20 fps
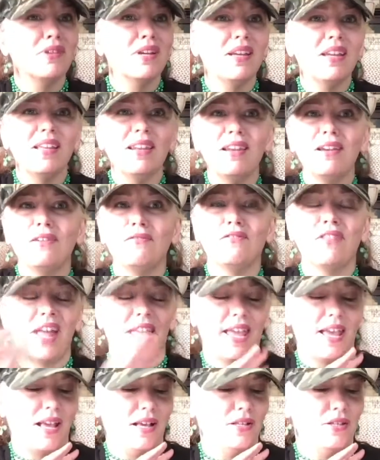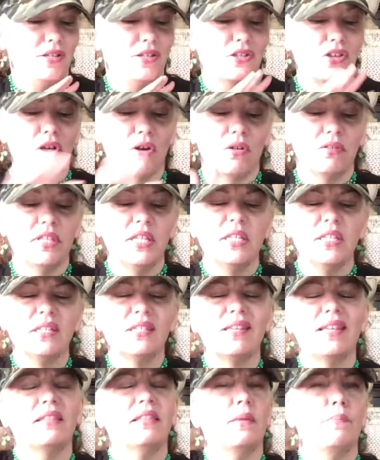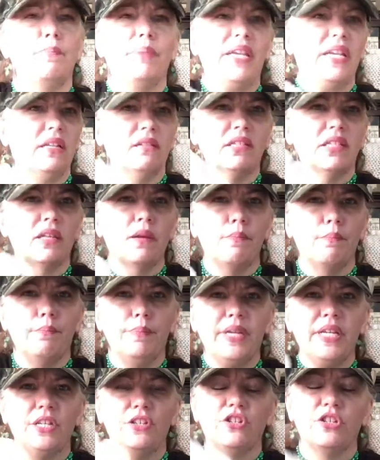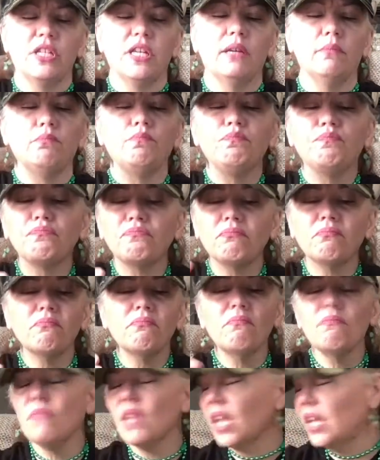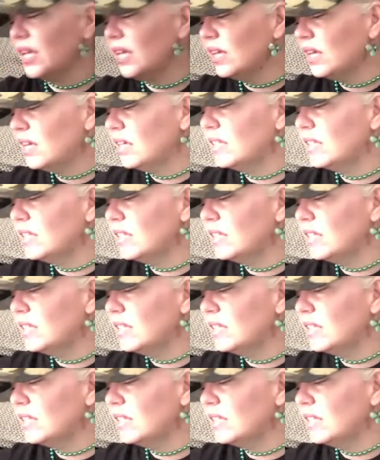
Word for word: rid of like, so this is like the beach, some beach scent. It